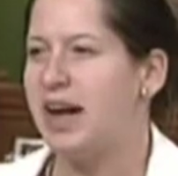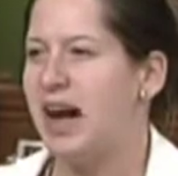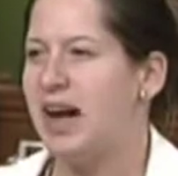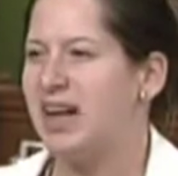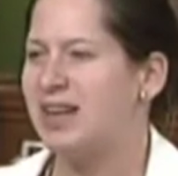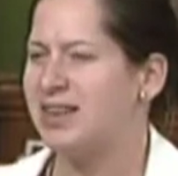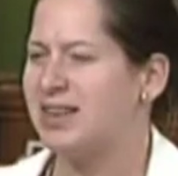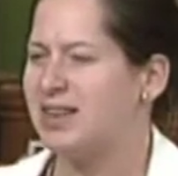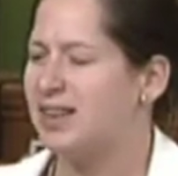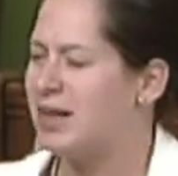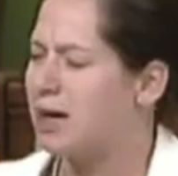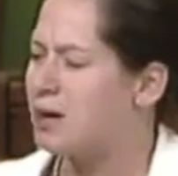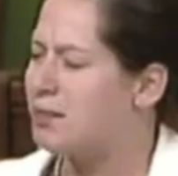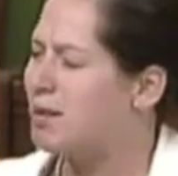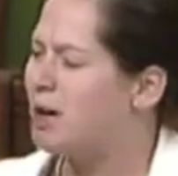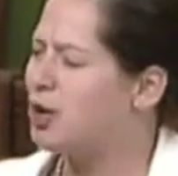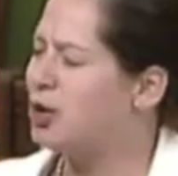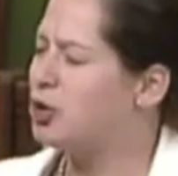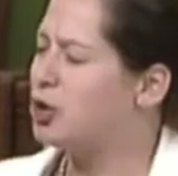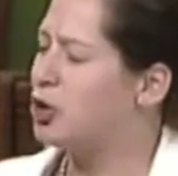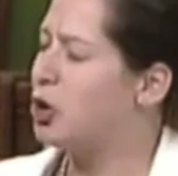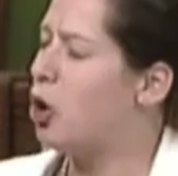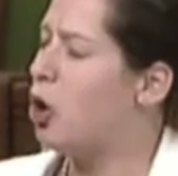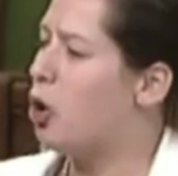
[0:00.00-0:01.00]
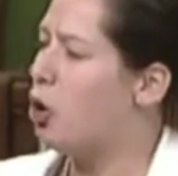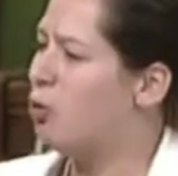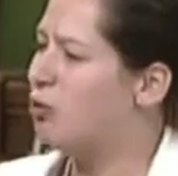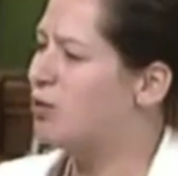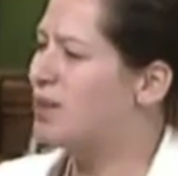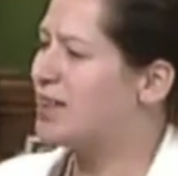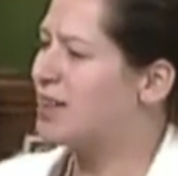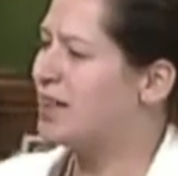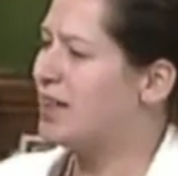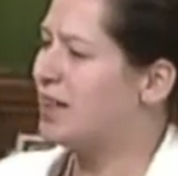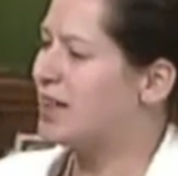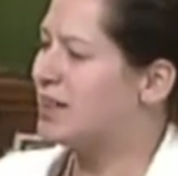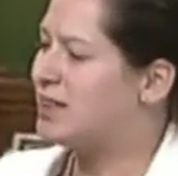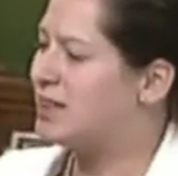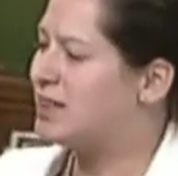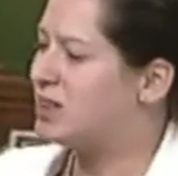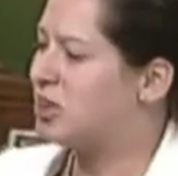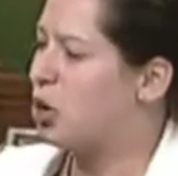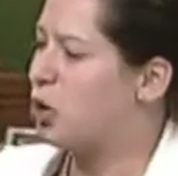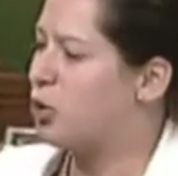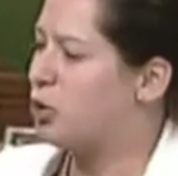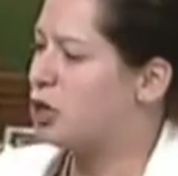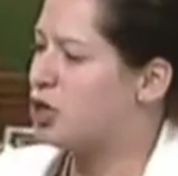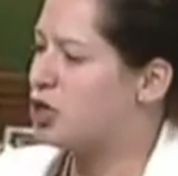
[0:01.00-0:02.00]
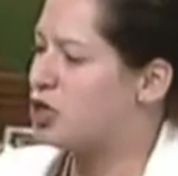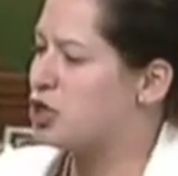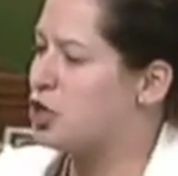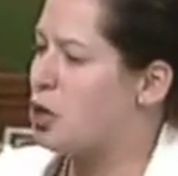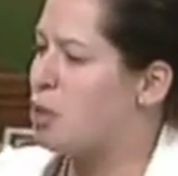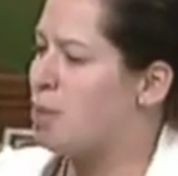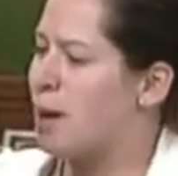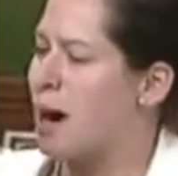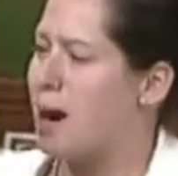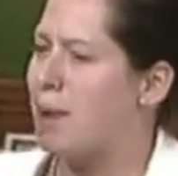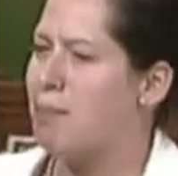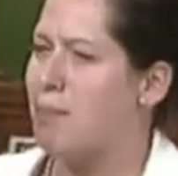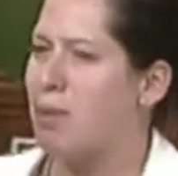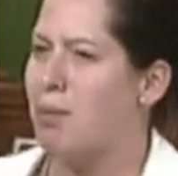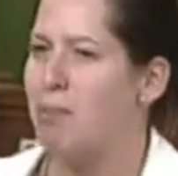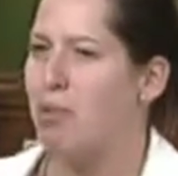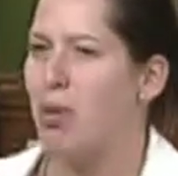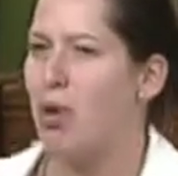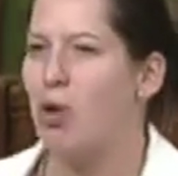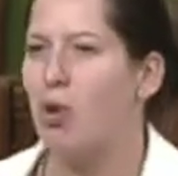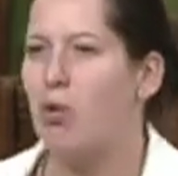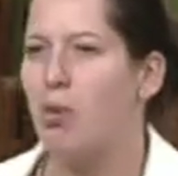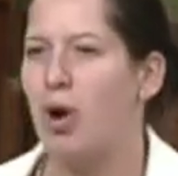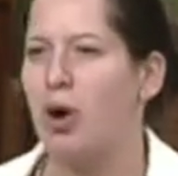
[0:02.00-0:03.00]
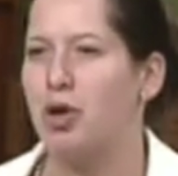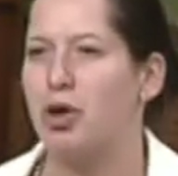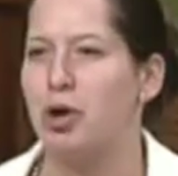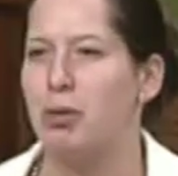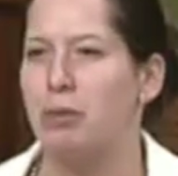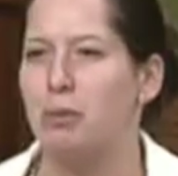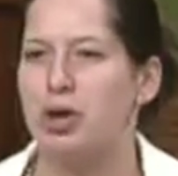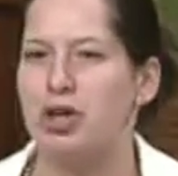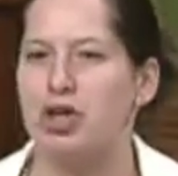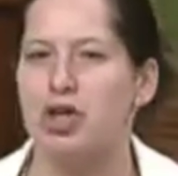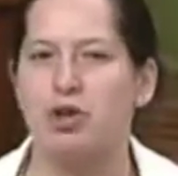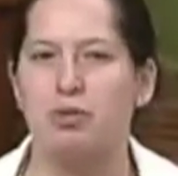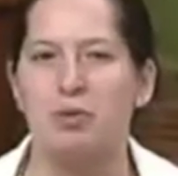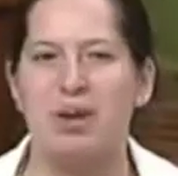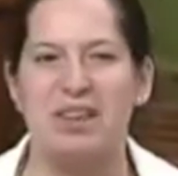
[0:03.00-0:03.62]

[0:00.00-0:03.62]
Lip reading: you're talking about nuclear safety, it's such a huge issue.